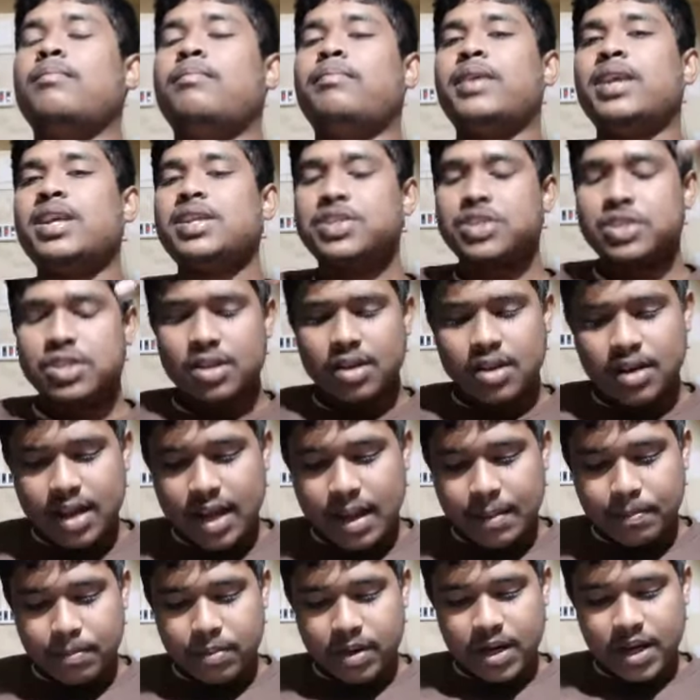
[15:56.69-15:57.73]
pressure
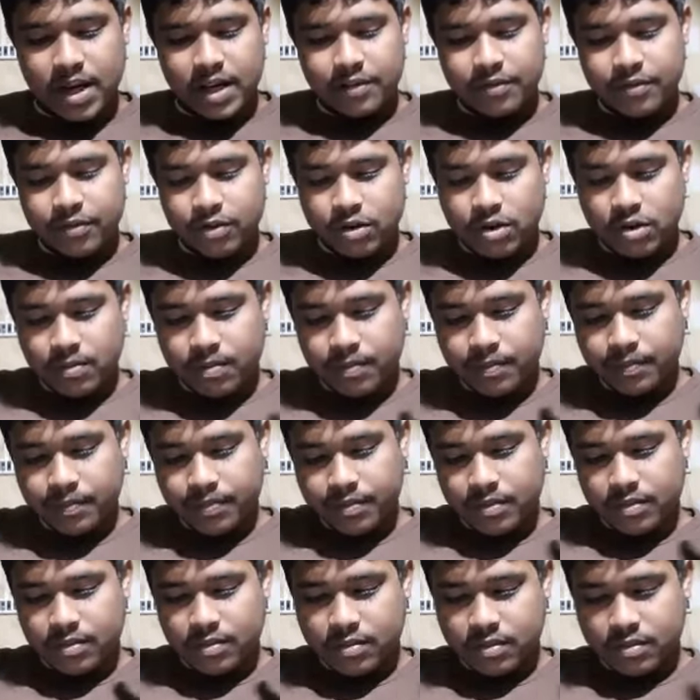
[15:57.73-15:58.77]
applied from
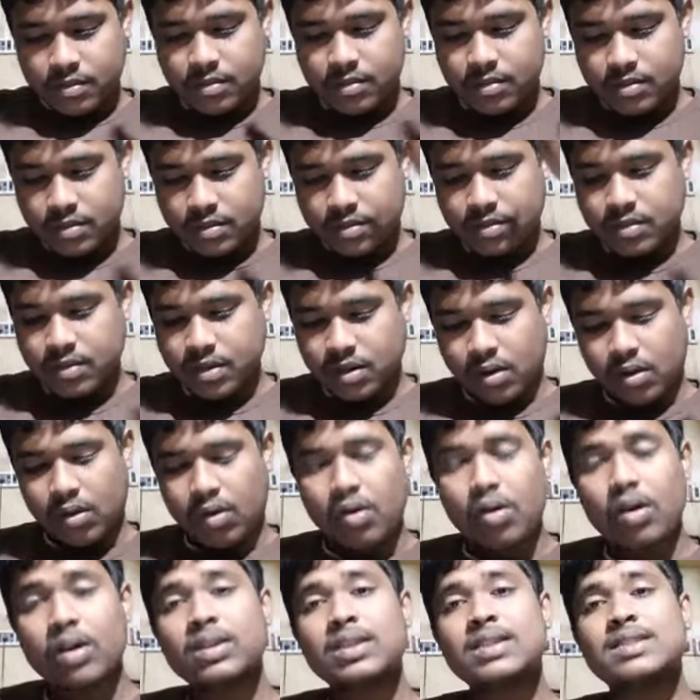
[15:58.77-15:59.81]

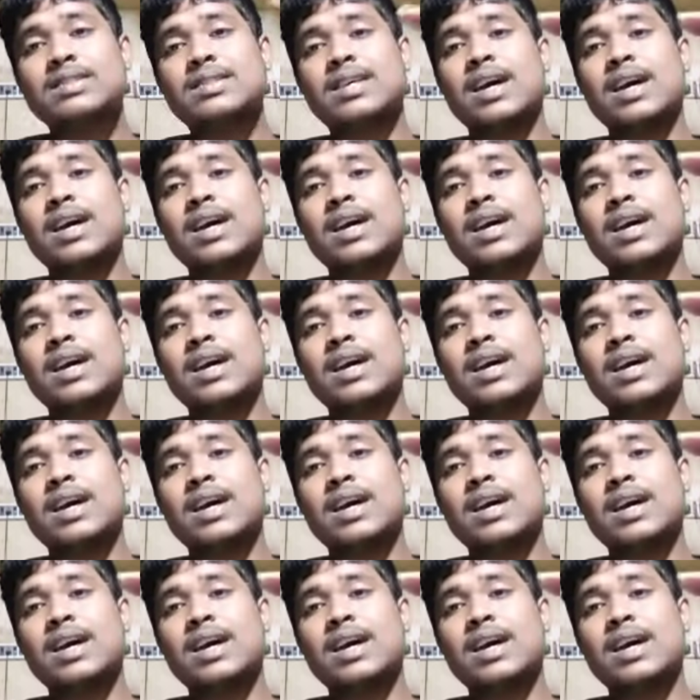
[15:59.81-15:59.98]
all the